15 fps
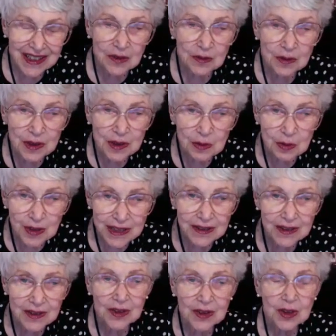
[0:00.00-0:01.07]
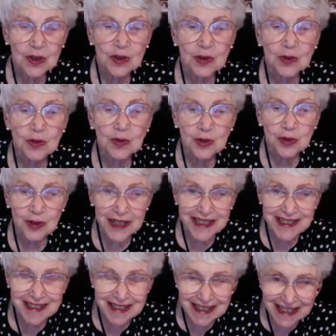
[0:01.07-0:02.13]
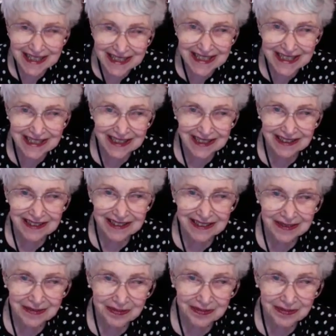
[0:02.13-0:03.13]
We want to transcend it.